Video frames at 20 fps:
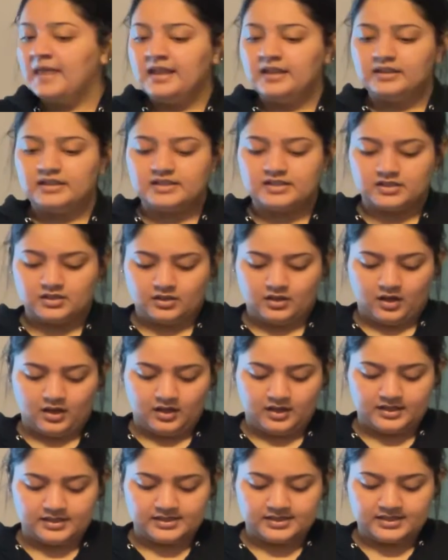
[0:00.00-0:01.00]
This
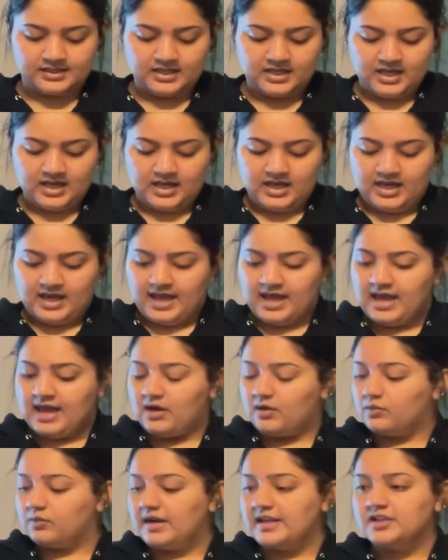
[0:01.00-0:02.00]
caused
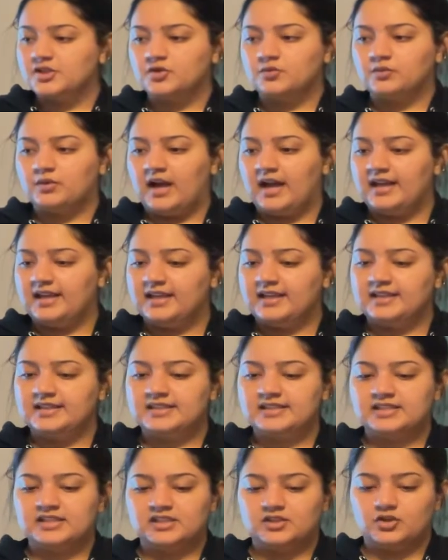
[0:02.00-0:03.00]
race
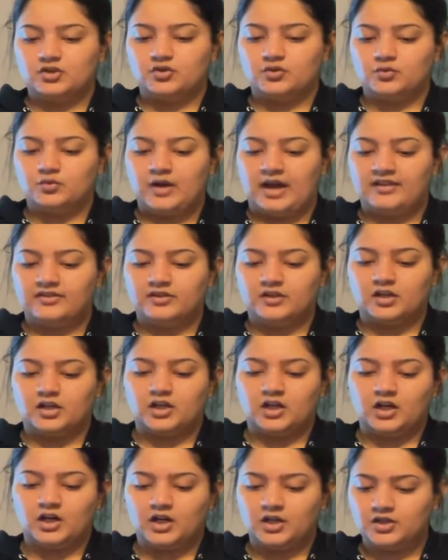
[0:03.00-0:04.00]
riots throughout the
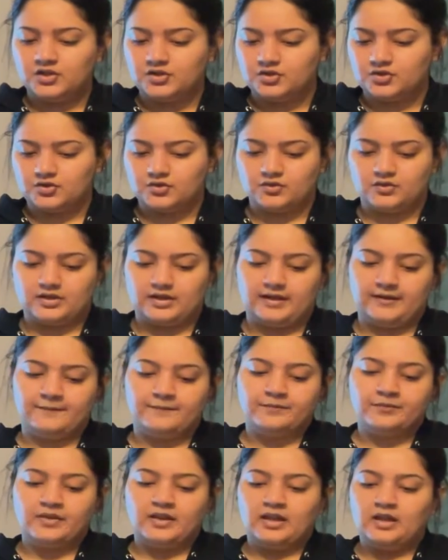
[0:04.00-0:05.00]
country
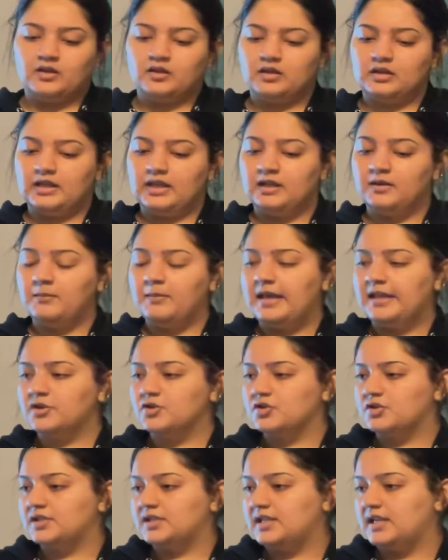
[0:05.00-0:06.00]
in major
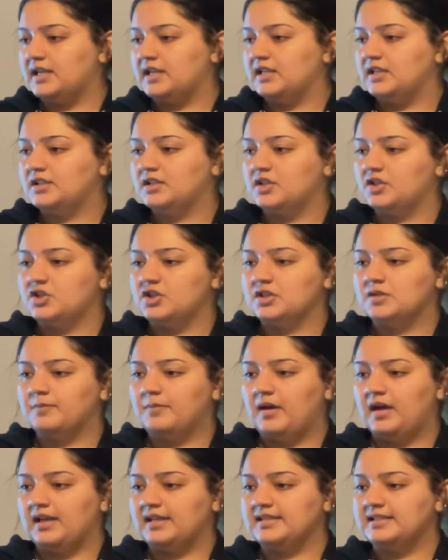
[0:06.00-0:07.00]
cities such as
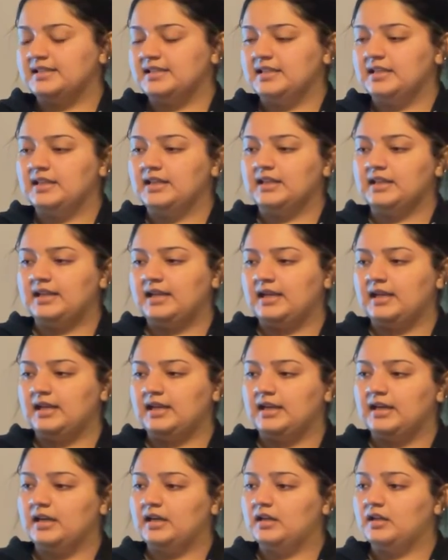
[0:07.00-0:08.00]
Boston,
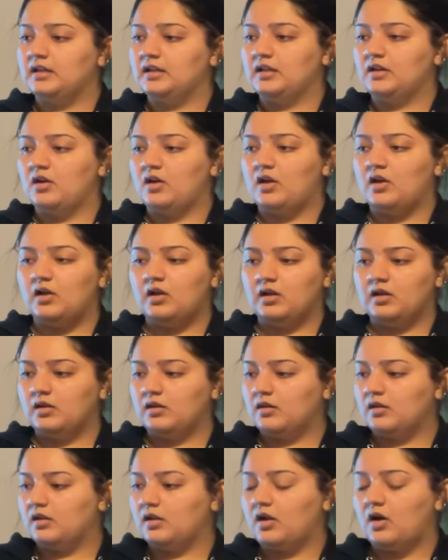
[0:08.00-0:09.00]
Atlanta,
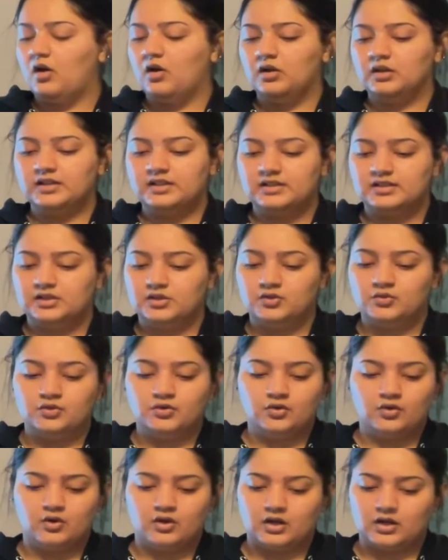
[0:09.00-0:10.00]
all these, New
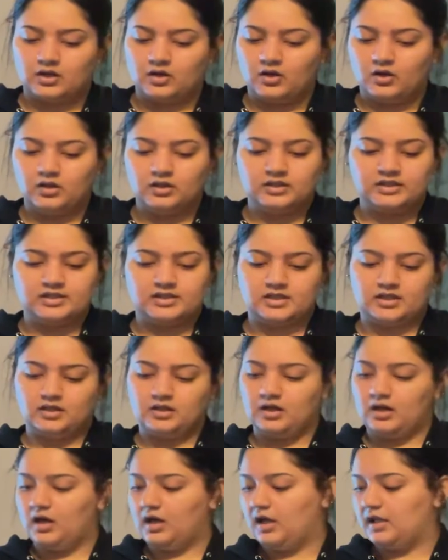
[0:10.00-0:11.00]
York, all these
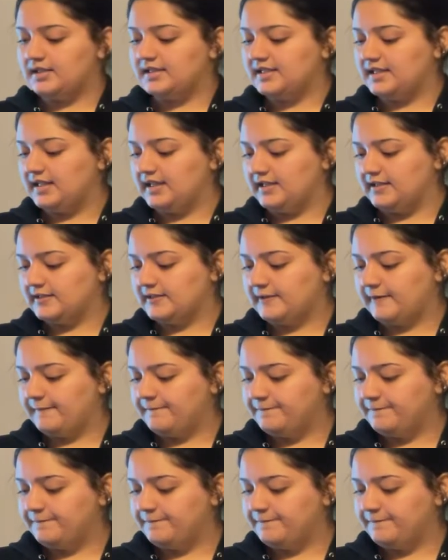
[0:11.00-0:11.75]
cities.